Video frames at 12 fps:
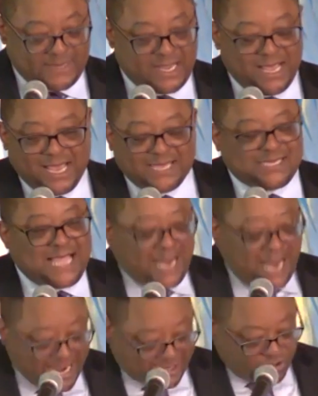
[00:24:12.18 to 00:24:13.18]
It's not
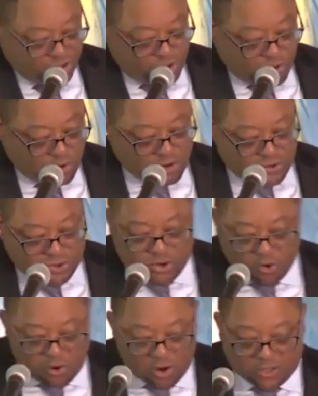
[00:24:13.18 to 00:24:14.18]
like New
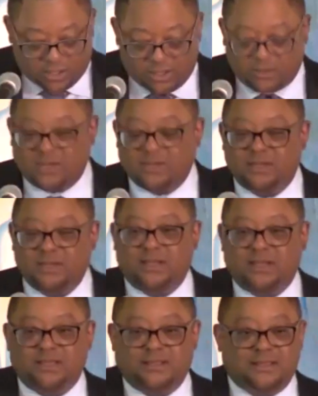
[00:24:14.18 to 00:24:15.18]
York,
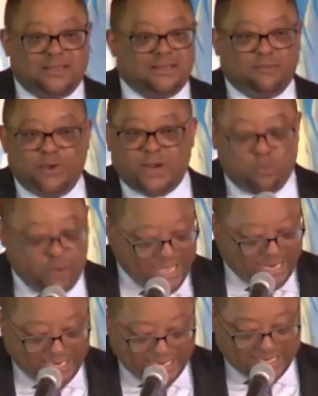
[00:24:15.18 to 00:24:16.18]
where the
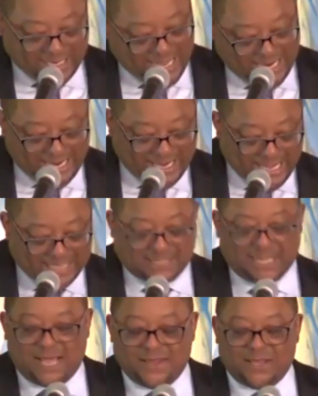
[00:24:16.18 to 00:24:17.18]
wheeling and dealing gets
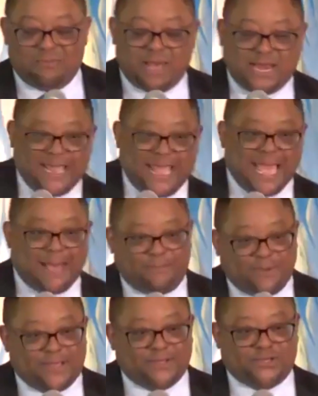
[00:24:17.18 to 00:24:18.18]
done, the money
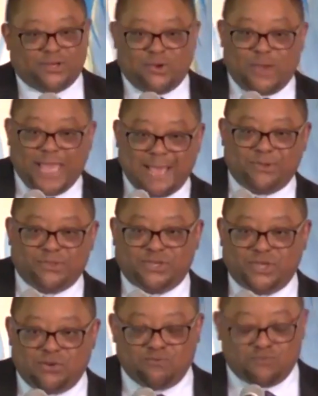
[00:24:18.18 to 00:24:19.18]
happens, you know,
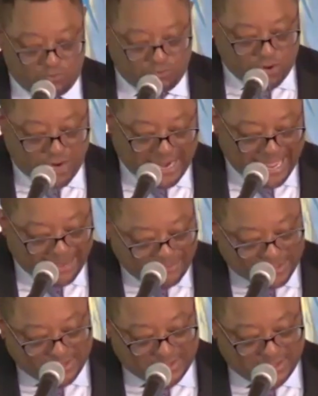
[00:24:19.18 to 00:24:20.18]
Hamilton, the room where it happened,